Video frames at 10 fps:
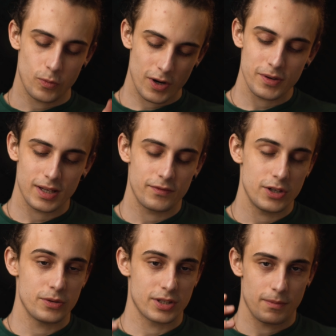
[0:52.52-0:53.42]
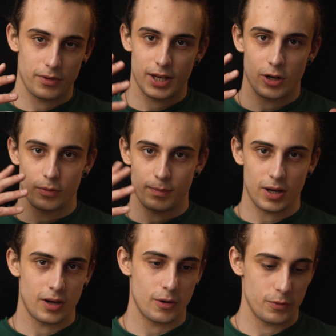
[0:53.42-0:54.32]
won't give you something on
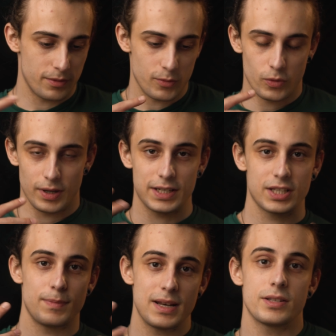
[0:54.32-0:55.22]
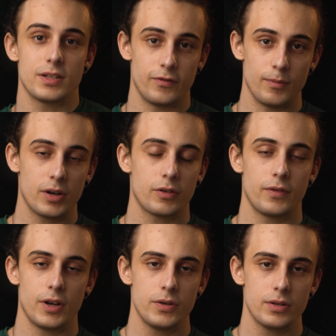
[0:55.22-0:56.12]
par with more expensive
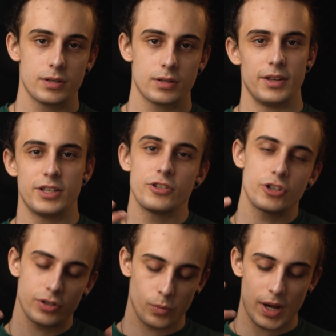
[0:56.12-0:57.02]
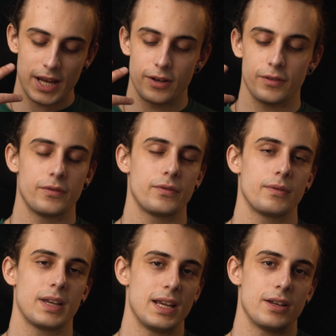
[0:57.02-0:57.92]
microphones. This is just a way of
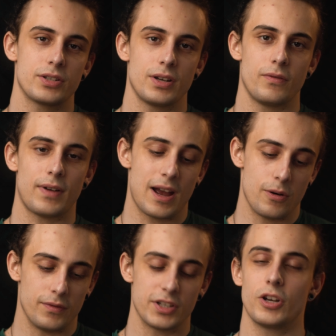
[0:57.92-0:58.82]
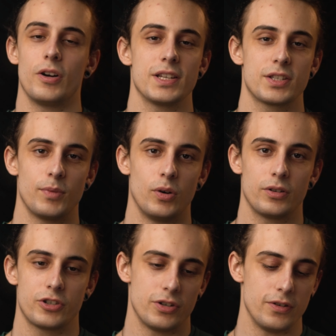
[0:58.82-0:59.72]
getting yourself out of a tight
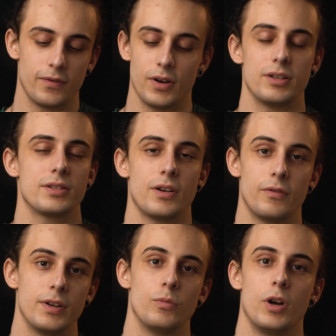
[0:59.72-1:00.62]
spot should you find yourself in